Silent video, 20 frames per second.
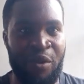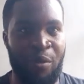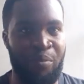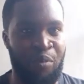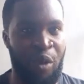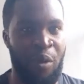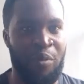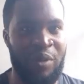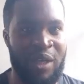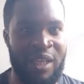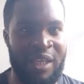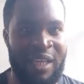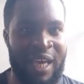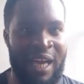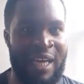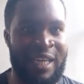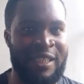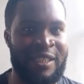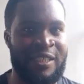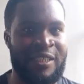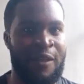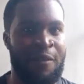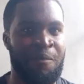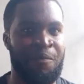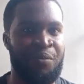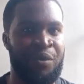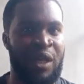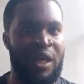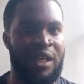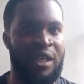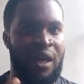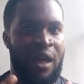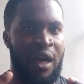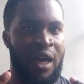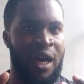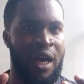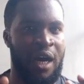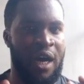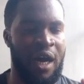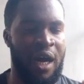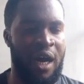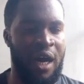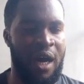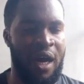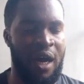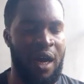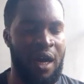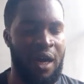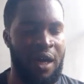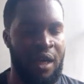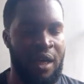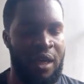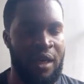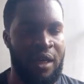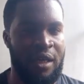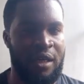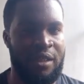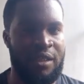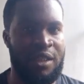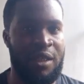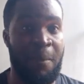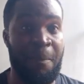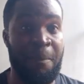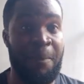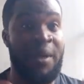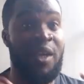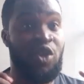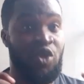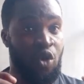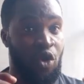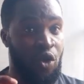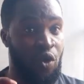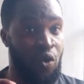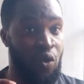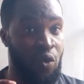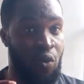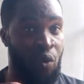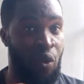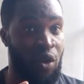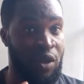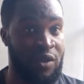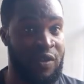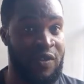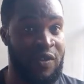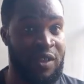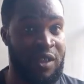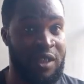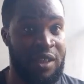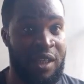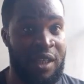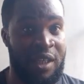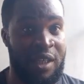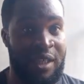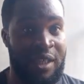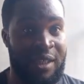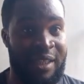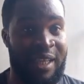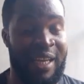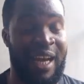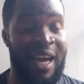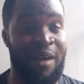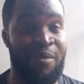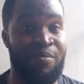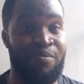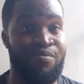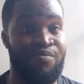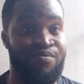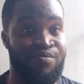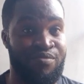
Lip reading: pumpkin, and the major ones that are